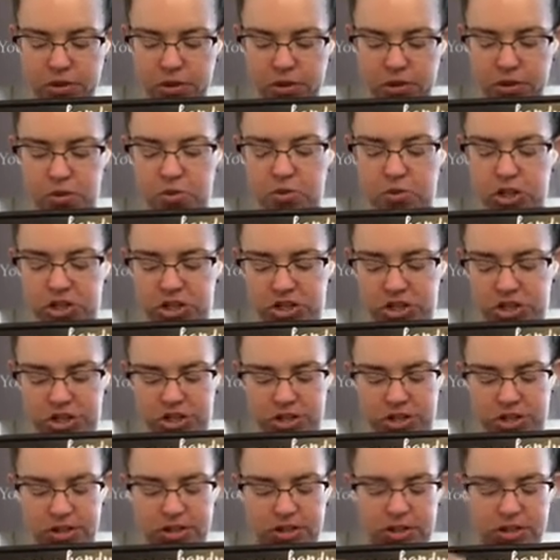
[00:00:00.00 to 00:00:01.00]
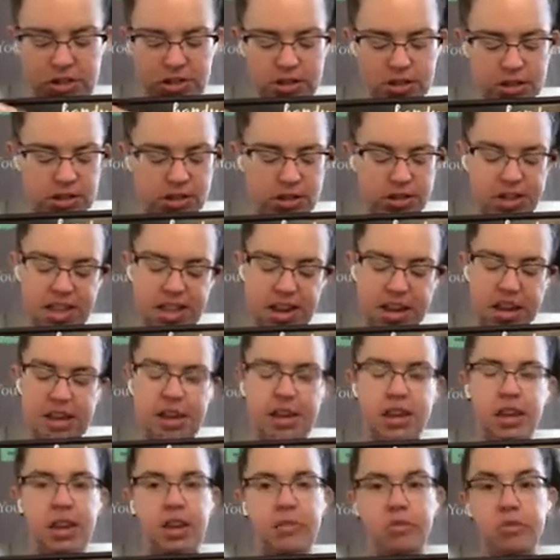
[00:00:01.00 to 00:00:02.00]
which then I
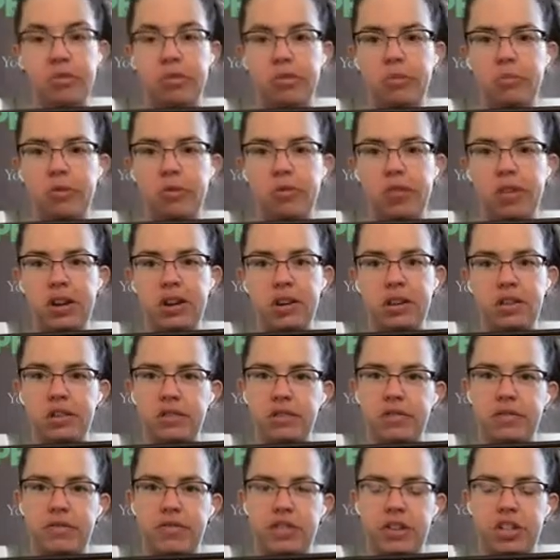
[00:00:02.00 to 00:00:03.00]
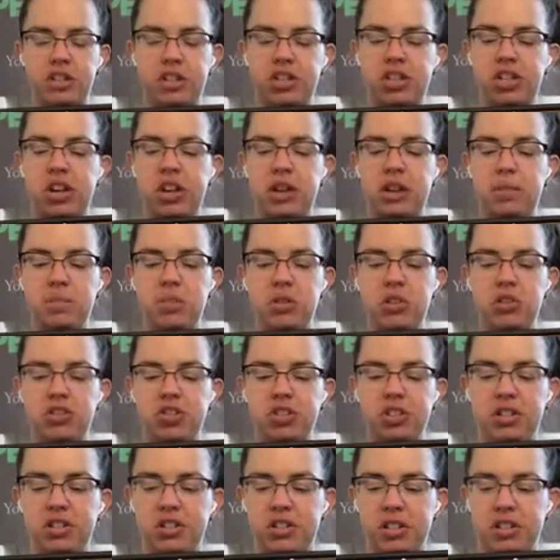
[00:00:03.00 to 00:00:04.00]
can't really mold it into a fun shape. It's
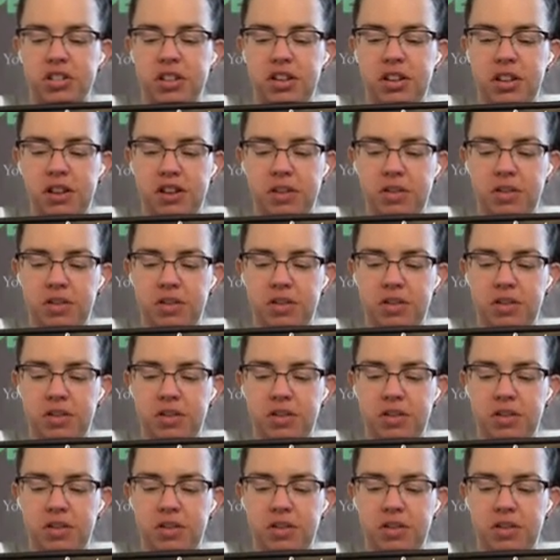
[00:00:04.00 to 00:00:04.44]
just a tin.